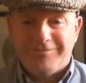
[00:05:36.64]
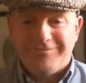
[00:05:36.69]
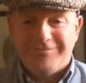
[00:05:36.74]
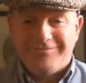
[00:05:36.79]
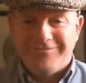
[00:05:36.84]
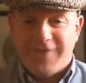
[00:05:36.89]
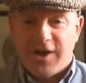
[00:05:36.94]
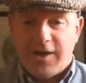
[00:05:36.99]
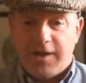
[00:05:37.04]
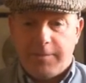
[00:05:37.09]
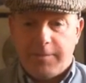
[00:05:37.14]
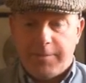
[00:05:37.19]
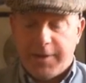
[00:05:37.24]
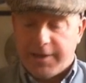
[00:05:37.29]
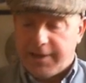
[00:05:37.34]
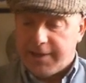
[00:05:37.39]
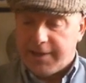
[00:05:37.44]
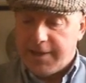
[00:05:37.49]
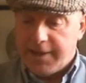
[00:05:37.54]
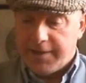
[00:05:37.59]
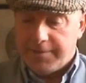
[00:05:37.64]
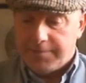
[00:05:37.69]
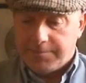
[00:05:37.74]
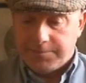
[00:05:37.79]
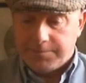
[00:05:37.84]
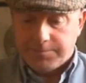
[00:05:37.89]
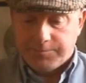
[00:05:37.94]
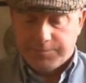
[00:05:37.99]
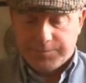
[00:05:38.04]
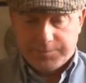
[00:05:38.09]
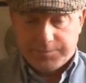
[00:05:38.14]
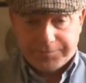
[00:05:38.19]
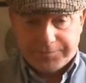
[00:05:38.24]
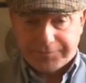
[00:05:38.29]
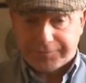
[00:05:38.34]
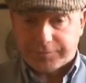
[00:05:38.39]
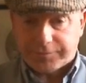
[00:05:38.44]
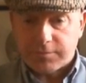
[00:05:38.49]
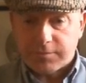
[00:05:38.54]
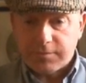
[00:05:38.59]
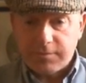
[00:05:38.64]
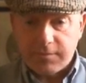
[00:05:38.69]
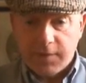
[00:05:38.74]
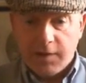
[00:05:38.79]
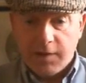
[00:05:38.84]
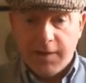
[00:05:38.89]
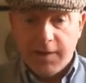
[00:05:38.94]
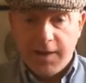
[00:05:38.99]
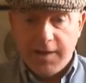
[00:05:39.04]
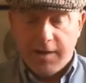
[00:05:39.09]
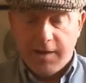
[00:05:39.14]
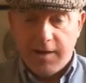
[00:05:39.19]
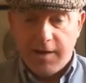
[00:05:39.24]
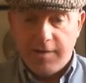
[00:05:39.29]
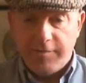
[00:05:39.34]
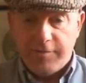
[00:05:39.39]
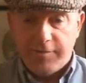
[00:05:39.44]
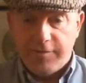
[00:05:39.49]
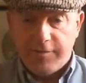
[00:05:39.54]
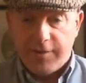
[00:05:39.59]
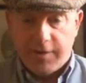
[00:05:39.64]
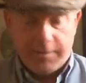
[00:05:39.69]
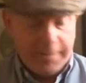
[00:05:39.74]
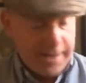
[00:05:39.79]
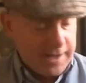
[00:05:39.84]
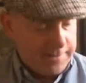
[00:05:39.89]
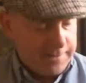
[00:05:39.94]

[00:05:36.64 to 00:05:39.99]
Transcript: Right, back again. Okay, I've packed